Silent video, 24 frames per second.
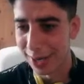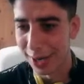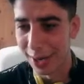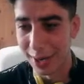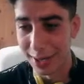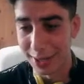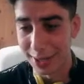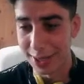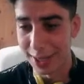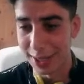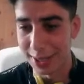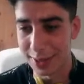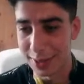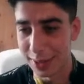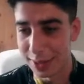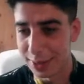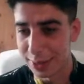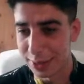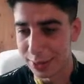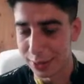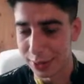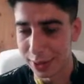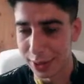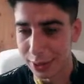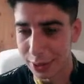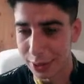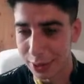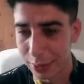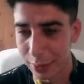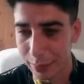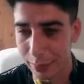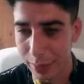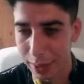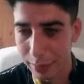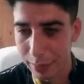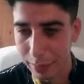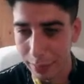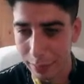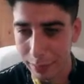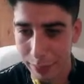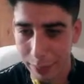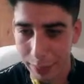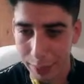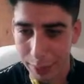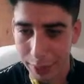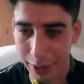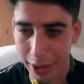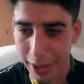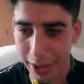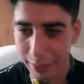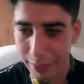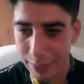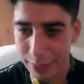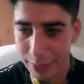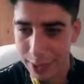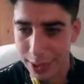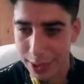no, it's turned into a meme, but